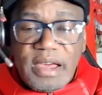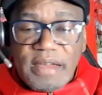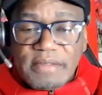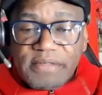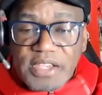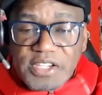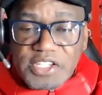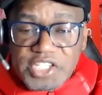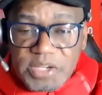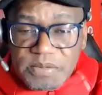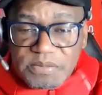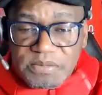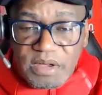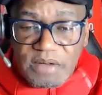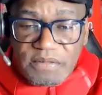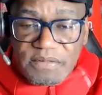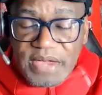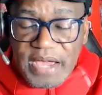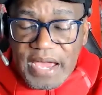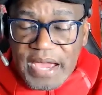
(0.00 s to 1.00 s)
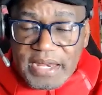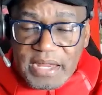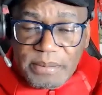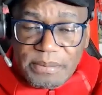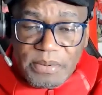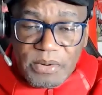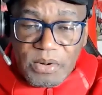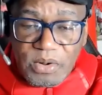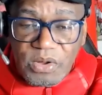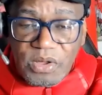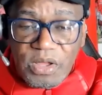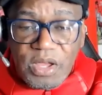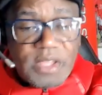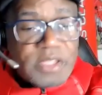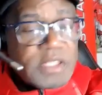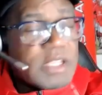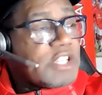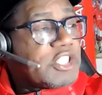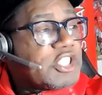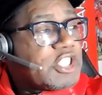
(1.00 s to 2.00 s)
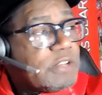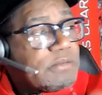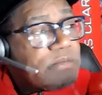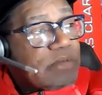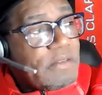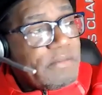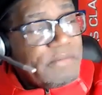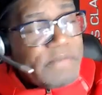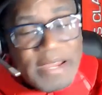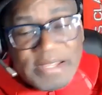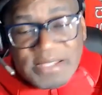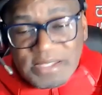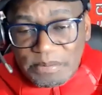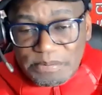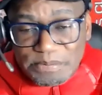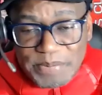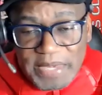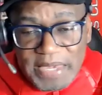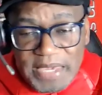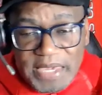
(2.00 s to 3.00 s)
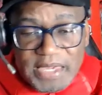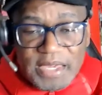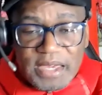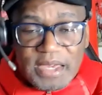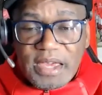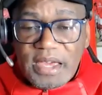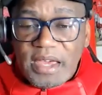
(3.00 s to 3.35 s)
They shipped off Hannibal. They shipped off Van der Beek.